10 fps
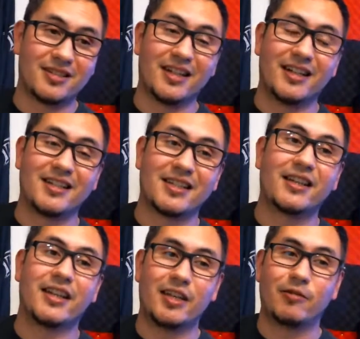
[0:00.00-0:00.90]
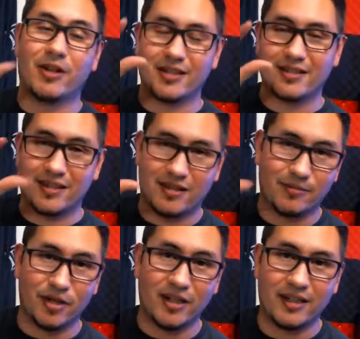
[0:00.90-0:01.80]
again, he said that he wants like the
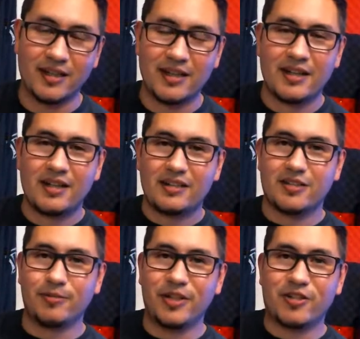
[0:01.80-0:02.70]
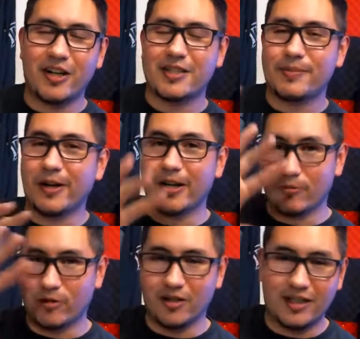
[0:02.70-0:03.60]
money to be
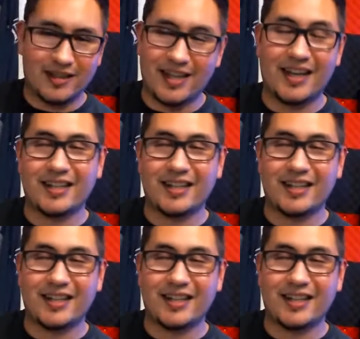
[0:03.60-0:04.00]
transparent where like